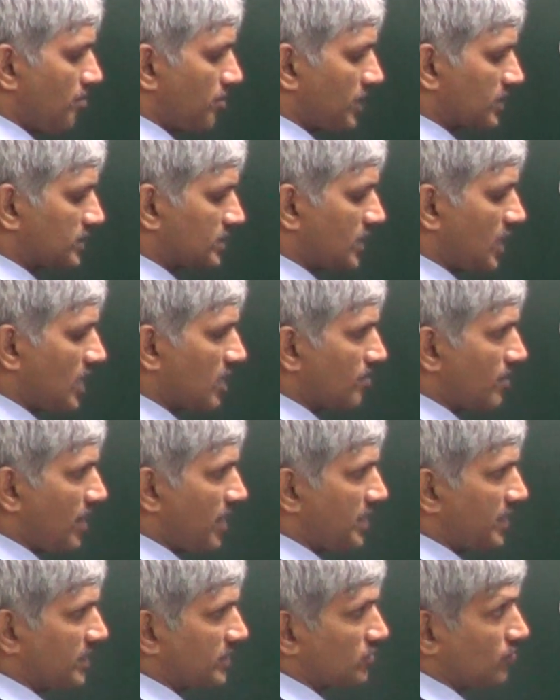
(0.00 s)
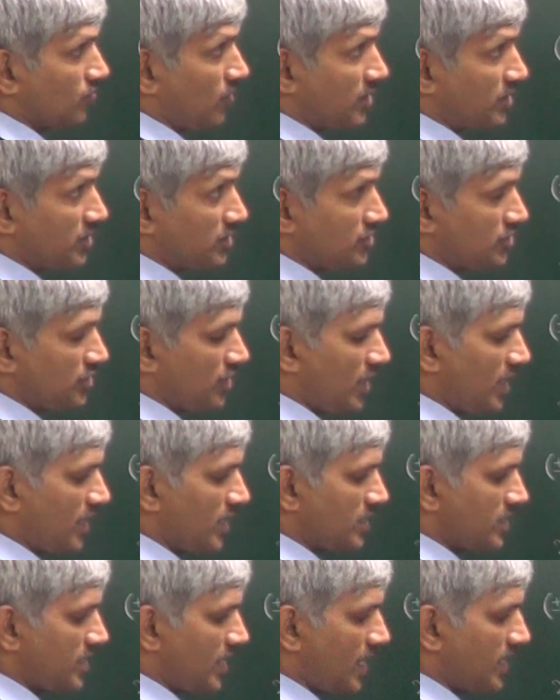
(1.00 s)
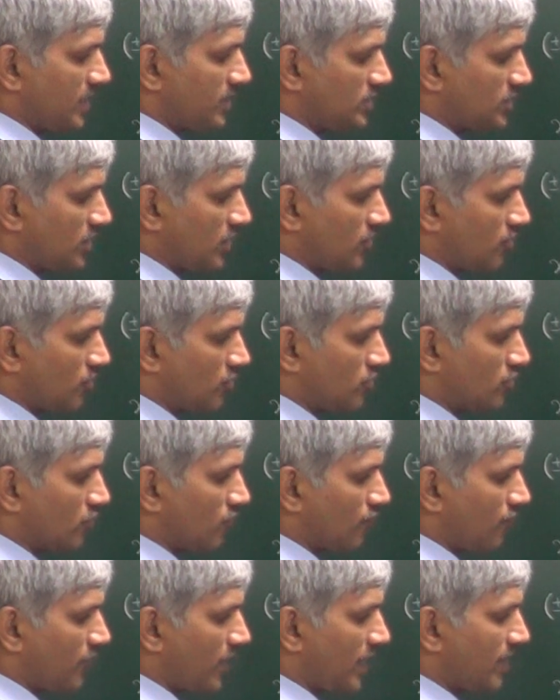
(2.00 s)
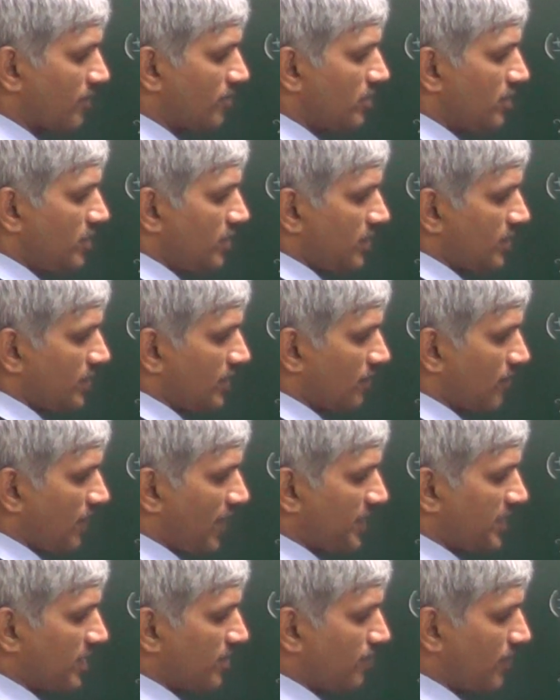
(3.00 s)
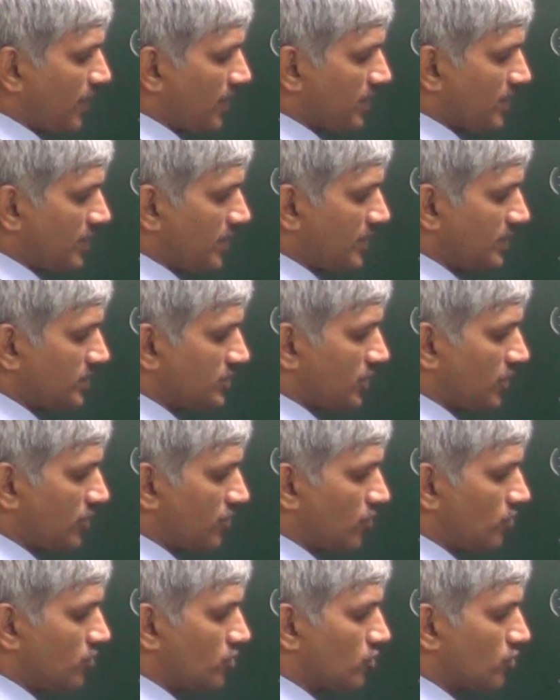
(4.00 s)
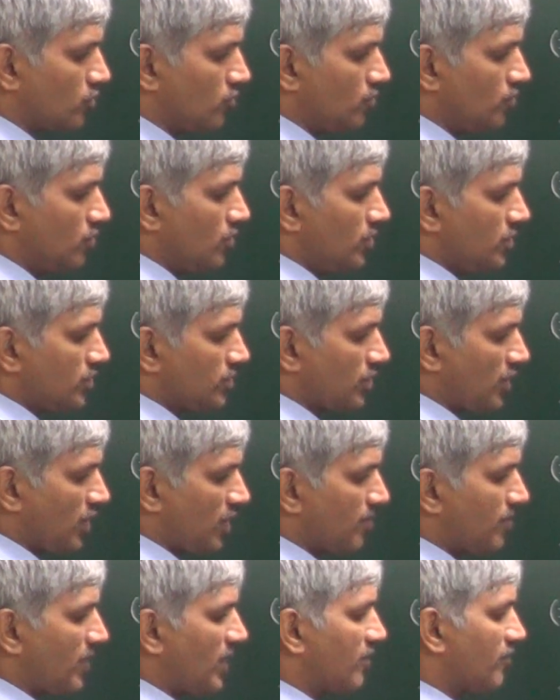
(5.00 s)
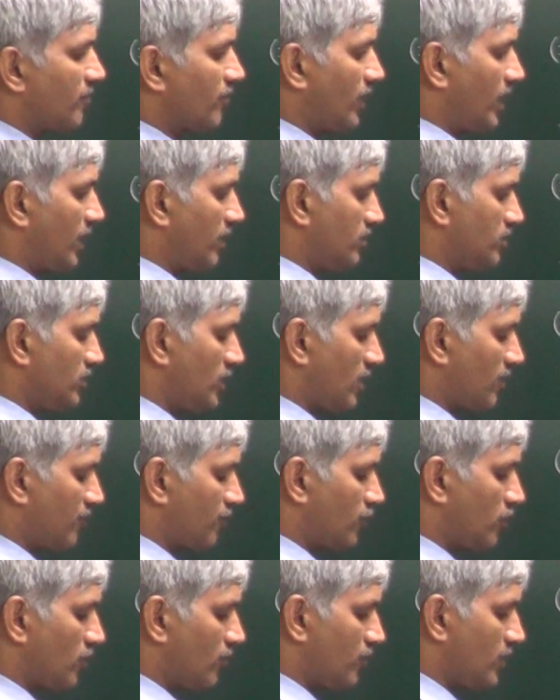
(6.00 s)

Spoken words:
plus or minus, what is A? A is equal to 5 divided by E is equal to 3 by 5. Therefore